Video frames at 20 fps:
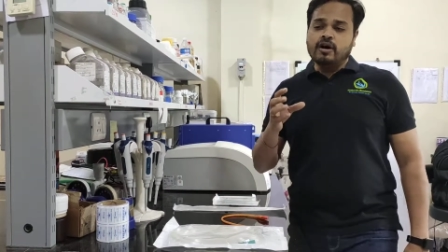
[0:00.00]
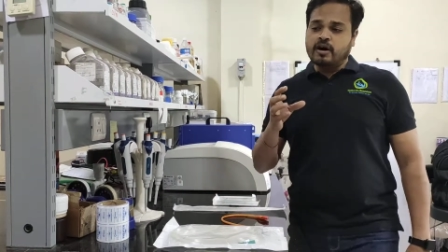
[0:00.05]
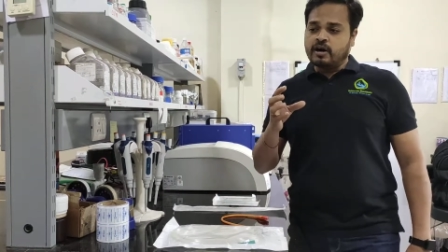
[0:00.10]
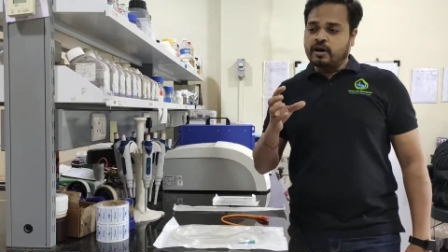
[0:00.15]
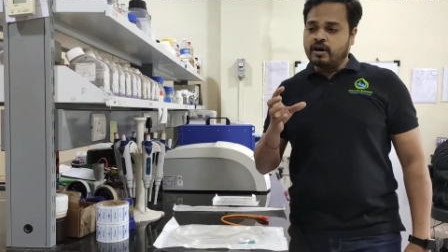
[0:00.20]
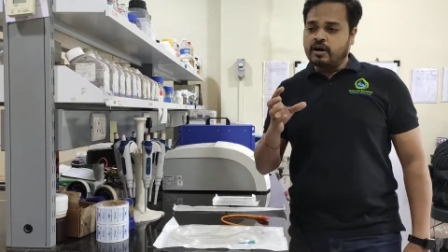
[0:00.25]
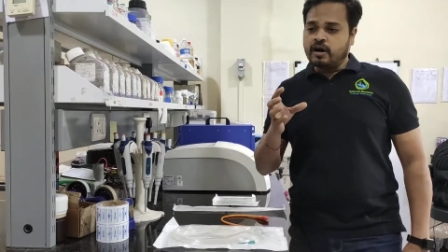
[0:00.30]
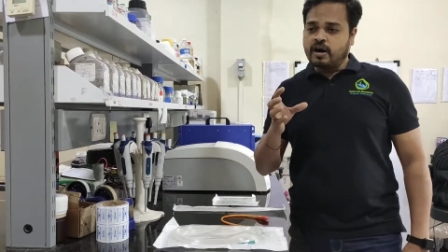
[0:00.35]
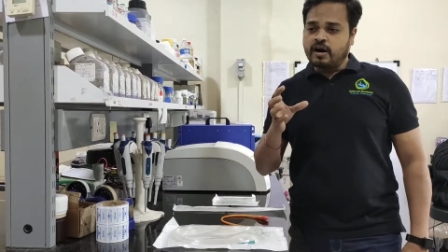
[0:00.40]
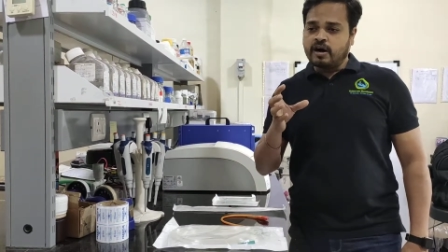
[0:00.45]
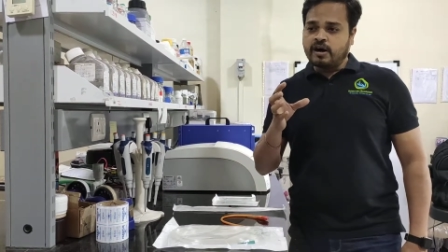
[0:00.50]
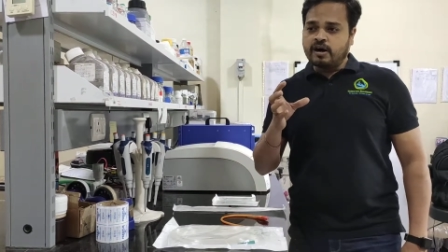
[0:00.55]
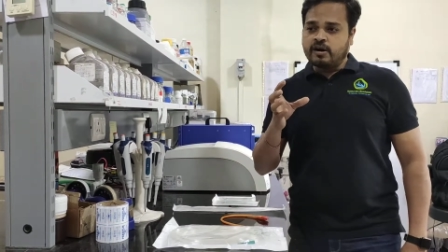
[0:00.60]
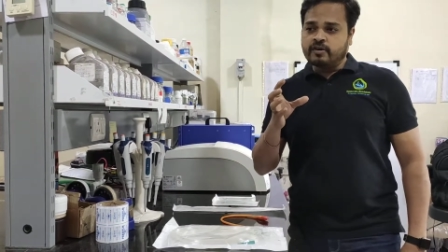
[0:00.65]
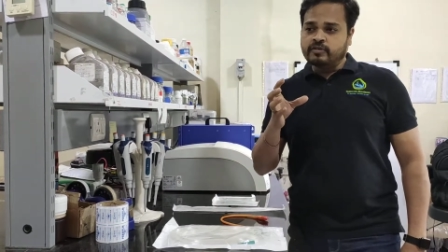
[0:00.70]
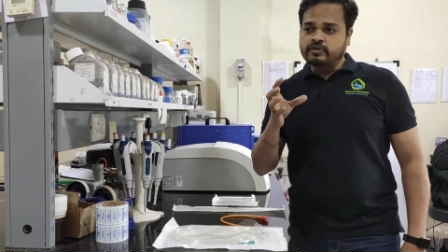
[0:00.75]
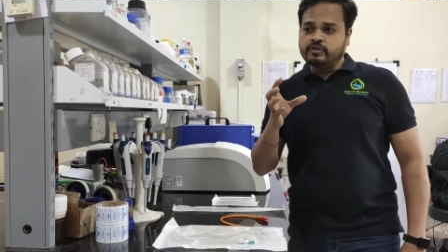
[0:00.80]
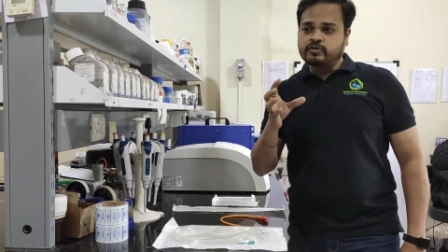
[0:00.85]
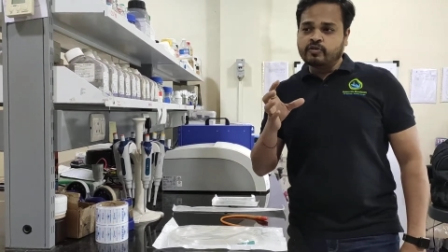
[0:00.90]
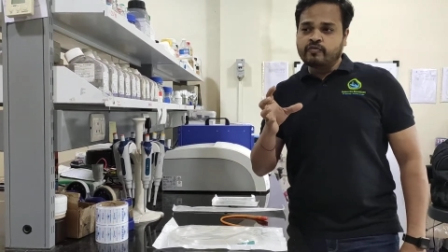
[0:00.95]

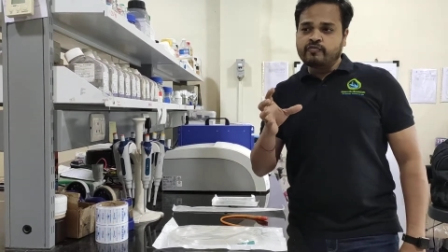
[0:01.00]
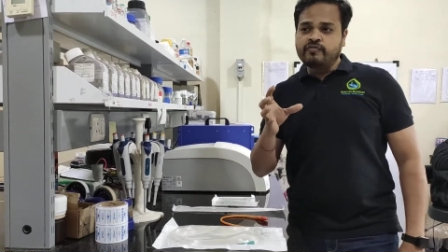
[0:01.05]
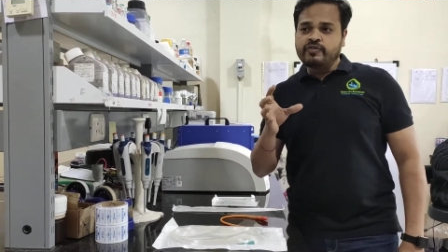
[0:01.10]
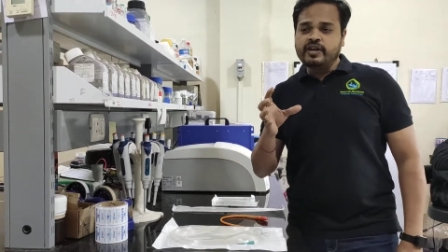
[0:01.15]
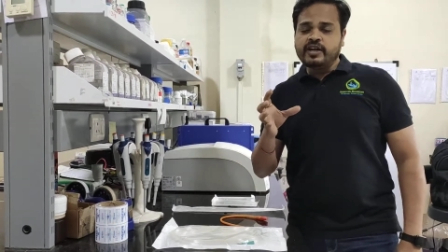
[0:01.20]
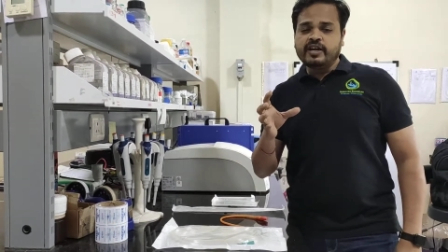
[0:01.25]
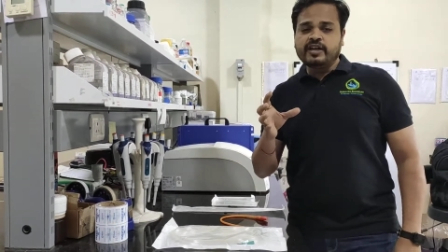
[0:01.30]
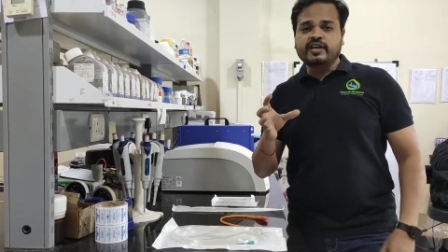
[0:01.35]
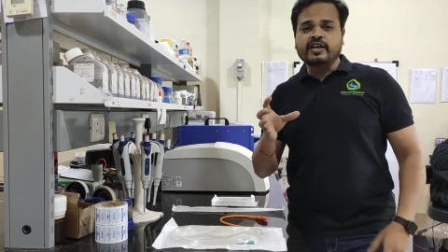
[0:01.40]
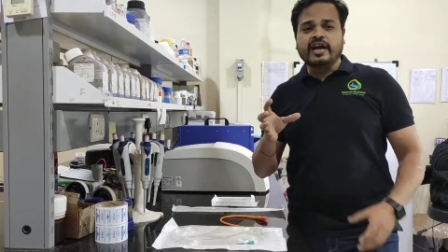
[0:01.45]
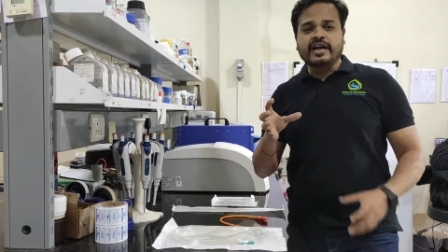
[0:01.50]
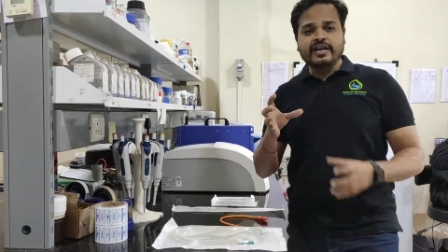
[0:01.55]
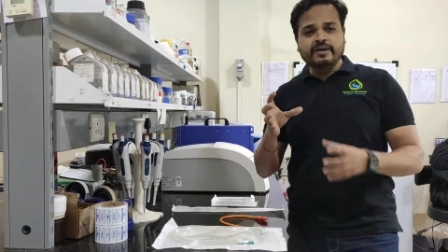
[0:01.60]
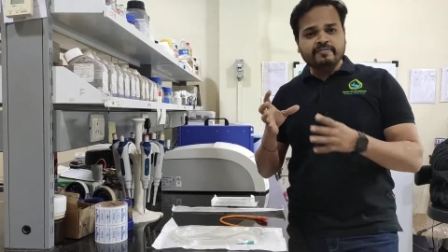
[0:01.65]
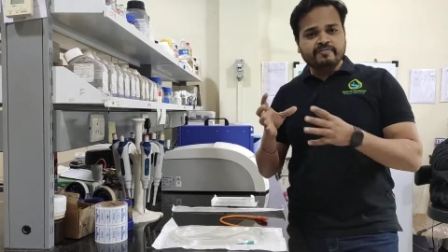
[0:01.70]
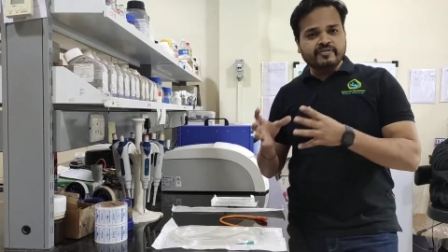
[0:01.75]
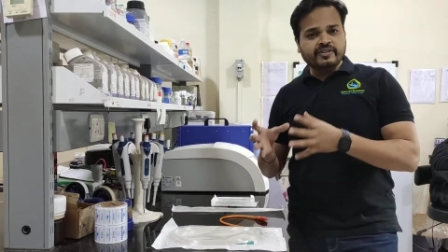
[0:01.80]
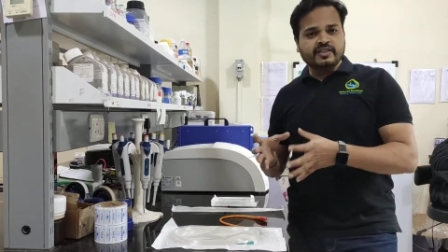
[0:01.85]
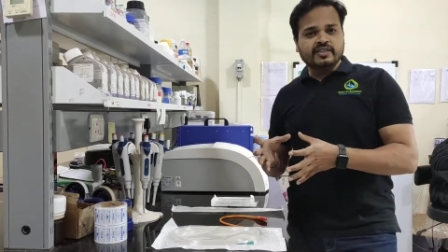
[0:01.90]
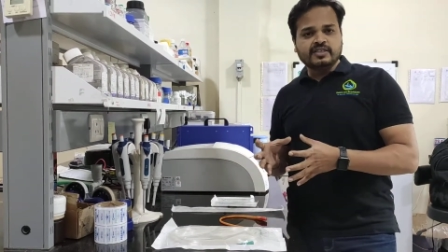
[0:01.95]
uh, so we tie
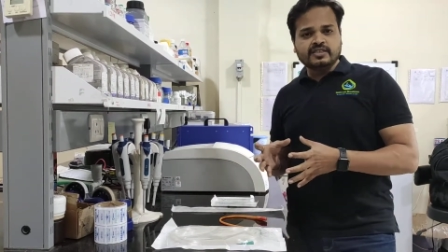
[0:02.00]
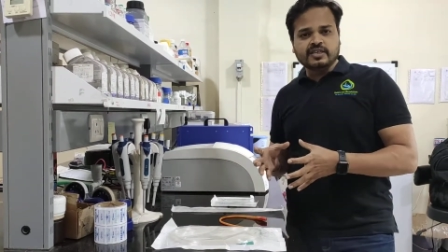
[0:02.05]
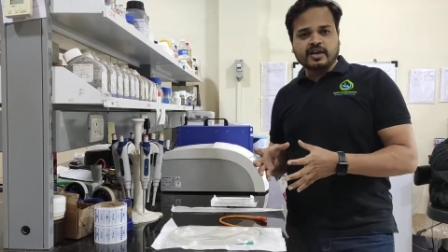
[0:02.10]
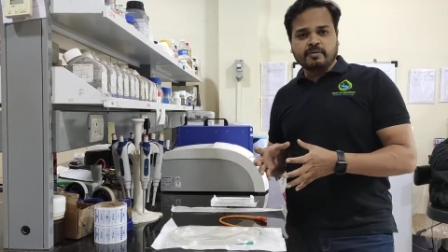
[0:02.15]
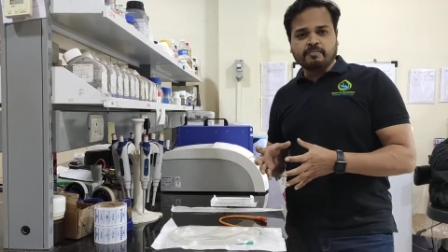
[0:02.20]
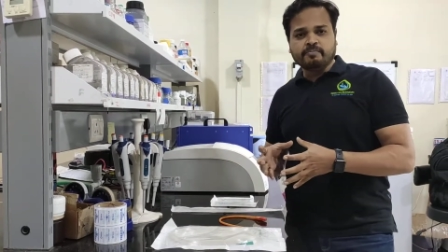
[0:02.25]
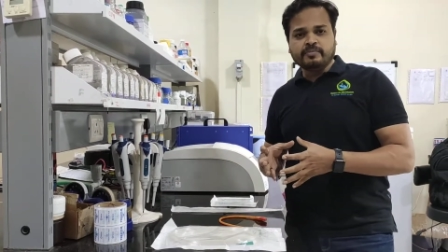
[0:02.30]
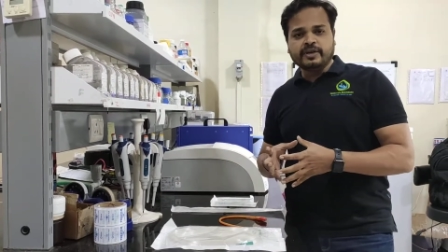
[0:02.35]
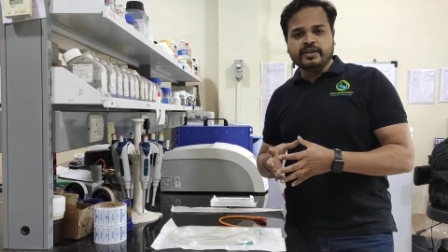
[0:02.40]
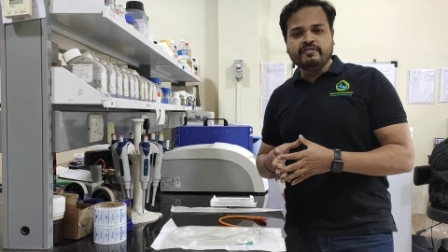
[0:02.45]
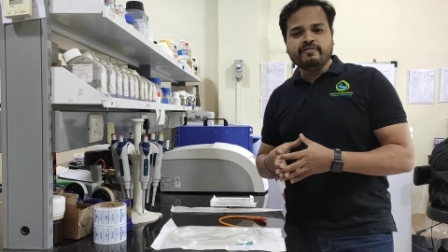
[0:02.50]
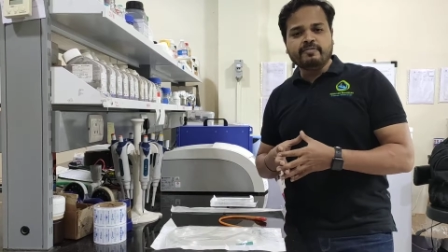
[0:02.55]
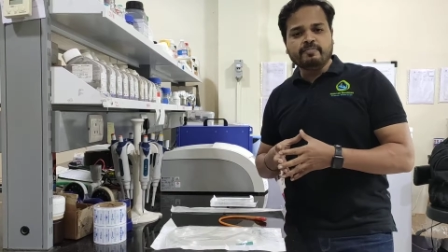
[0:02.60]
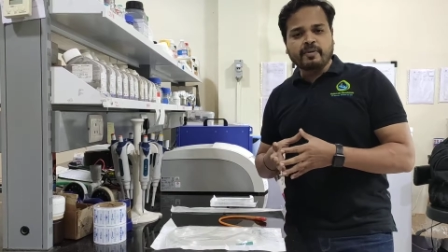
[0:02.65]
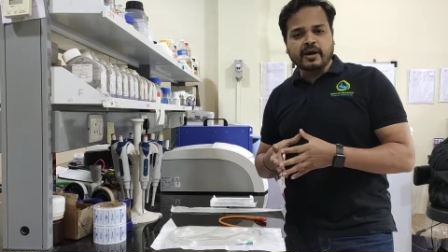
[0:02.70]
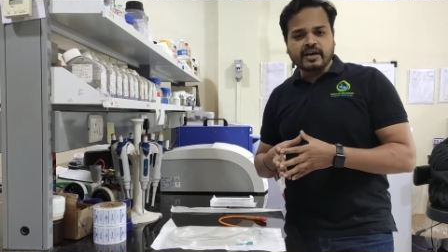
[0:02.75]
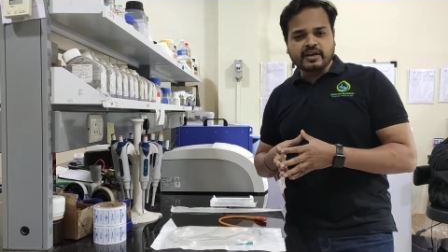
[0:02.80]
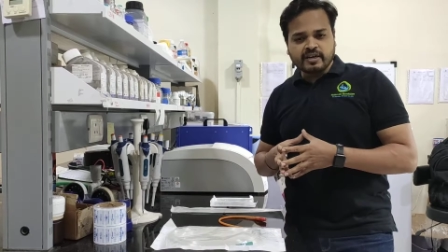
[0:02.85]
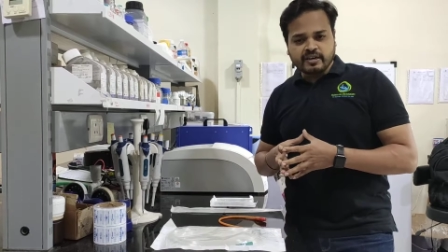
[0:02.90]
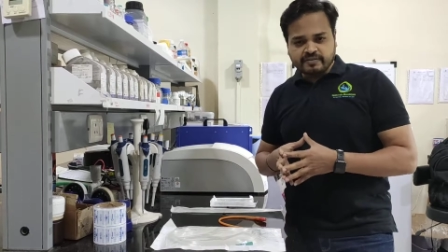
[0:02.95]
up with this company, we
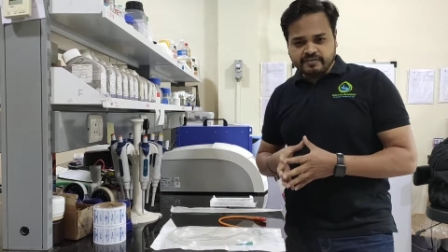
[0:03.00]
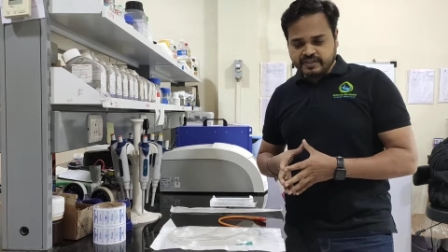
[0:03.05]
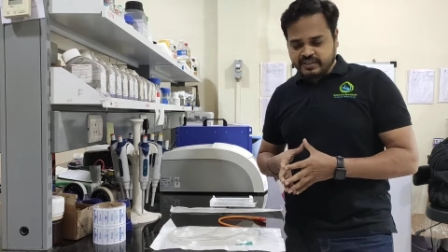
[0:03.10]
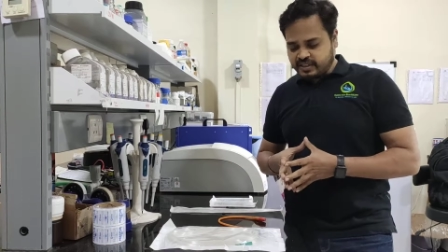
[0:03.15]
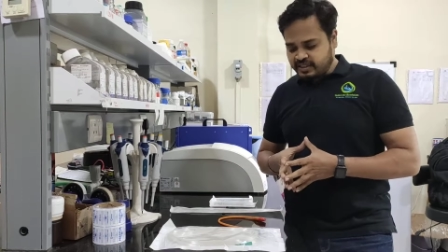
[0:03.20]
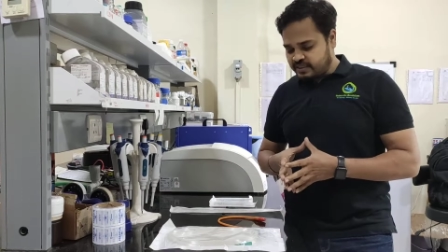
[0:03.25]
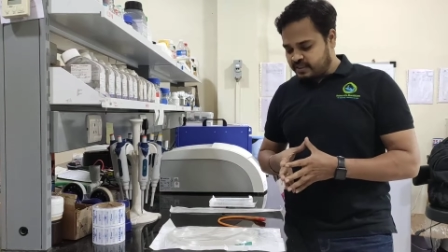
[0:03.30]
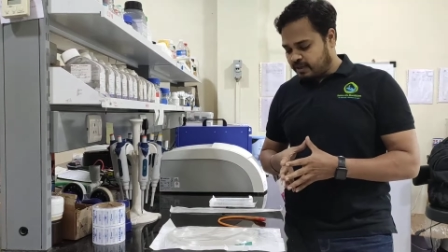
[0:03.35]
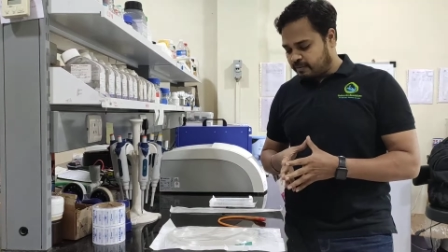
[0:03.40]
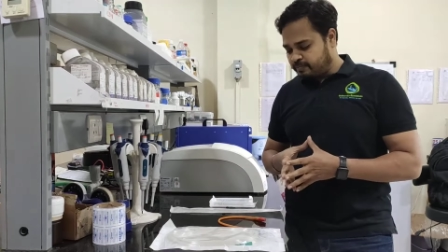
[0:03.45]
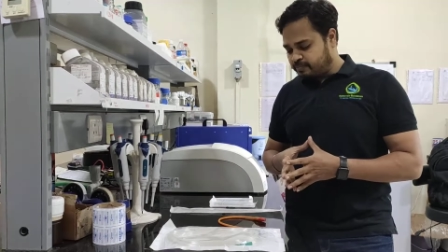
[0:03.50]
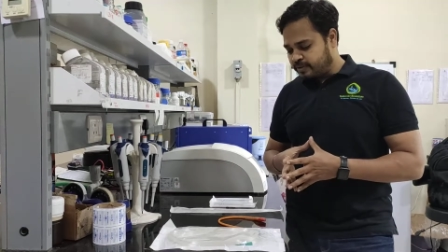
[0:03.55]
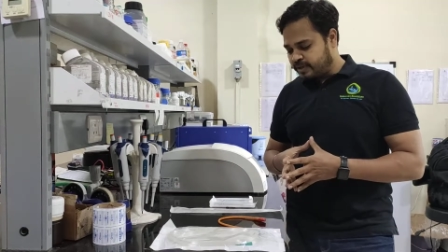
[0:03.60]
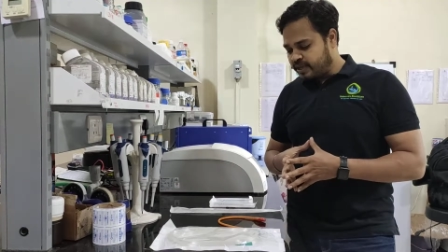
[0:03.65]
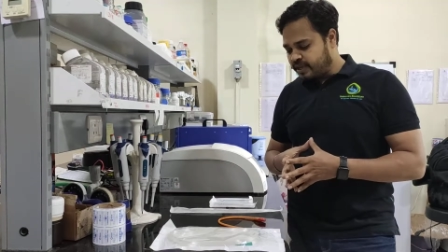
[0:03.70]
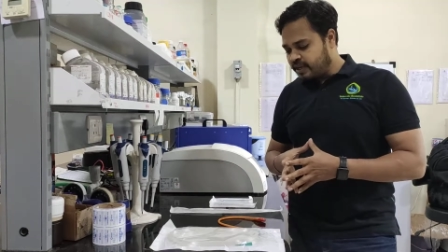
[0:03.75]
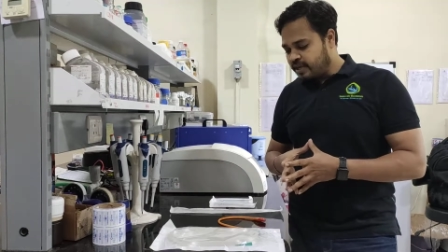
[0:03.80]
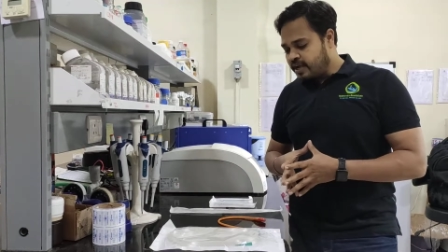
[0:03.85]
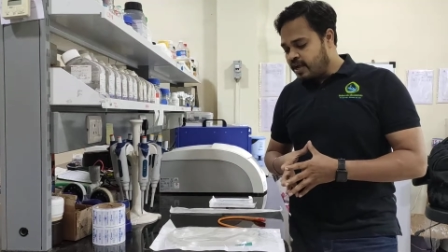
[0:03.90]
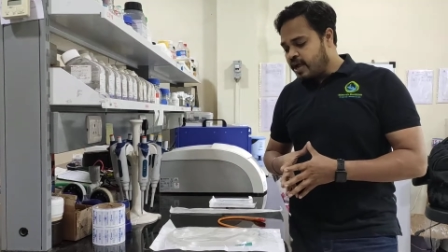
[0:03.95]
partner with this
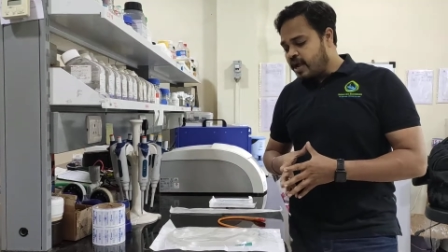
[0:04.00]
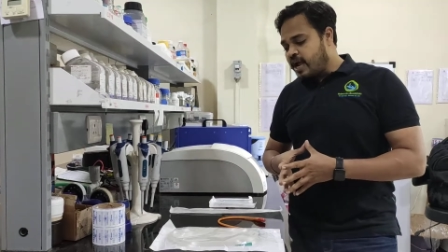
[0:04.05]
company,